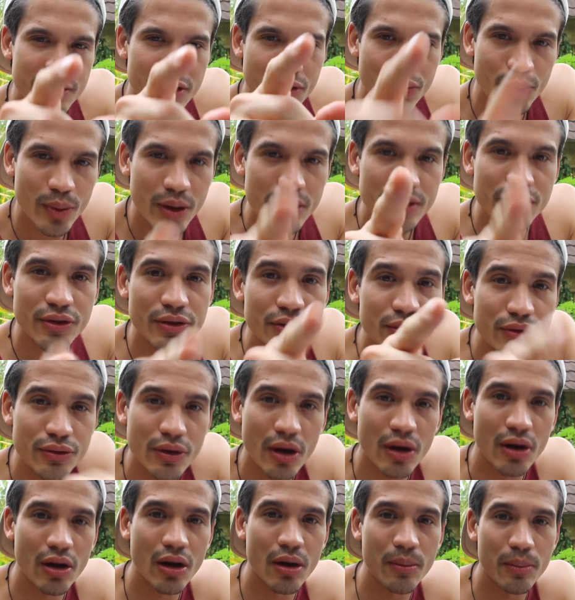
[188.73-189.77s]
So what to do
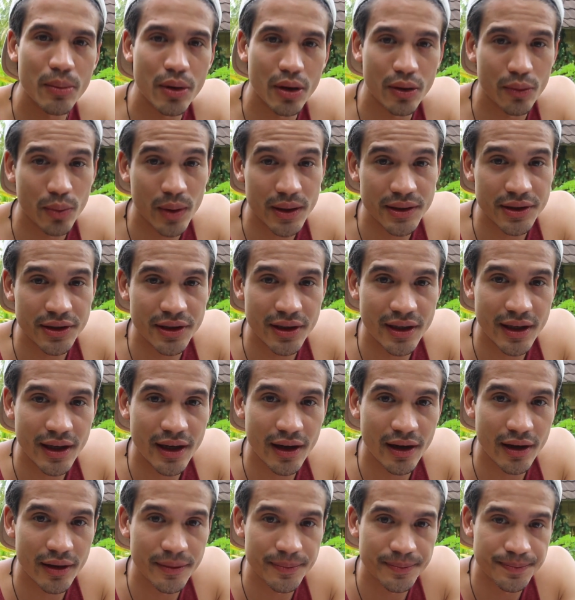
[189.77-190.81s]
on Lombok once you're
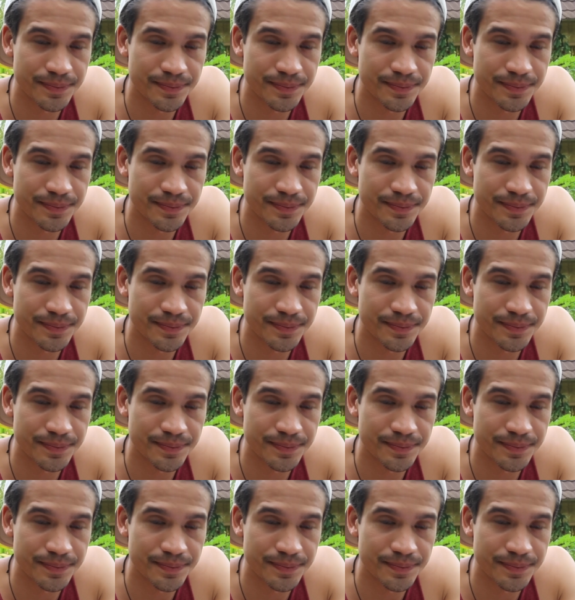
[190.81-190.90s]
here?